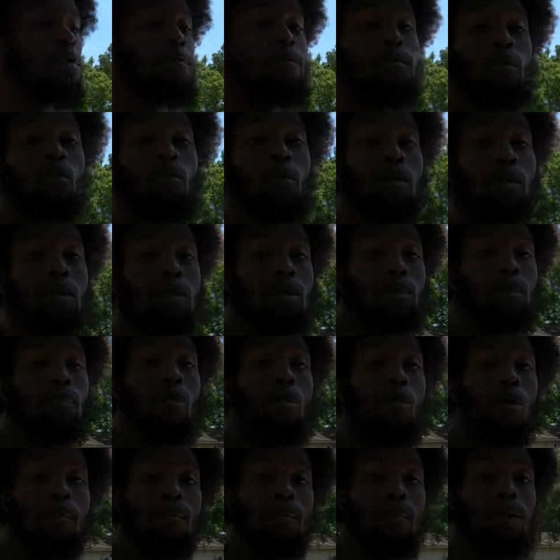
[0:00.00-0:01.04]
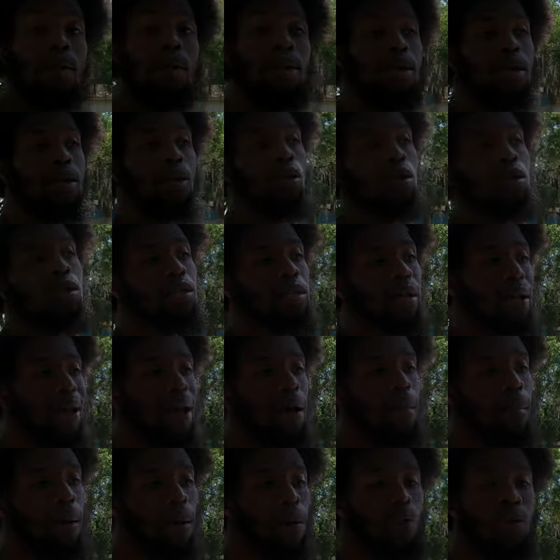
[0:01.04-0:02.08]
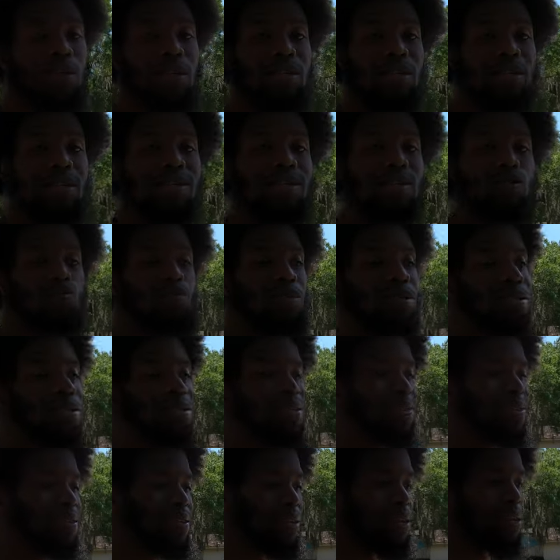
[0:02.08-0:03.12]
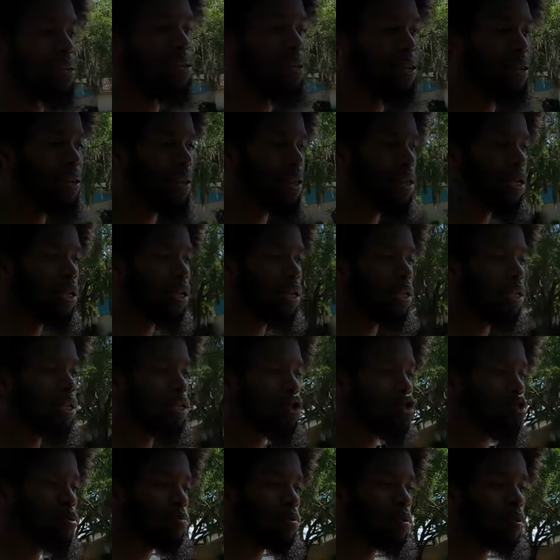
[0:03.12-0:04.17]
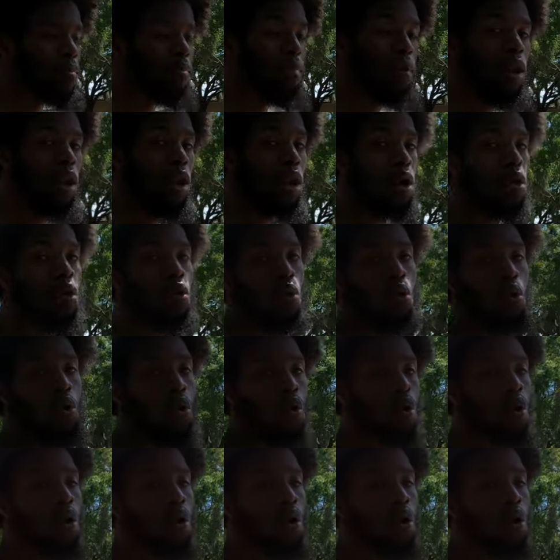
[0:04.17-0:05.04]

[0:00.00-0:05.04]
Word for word: If you want to support me, you can check out my wish list, which is in the description below.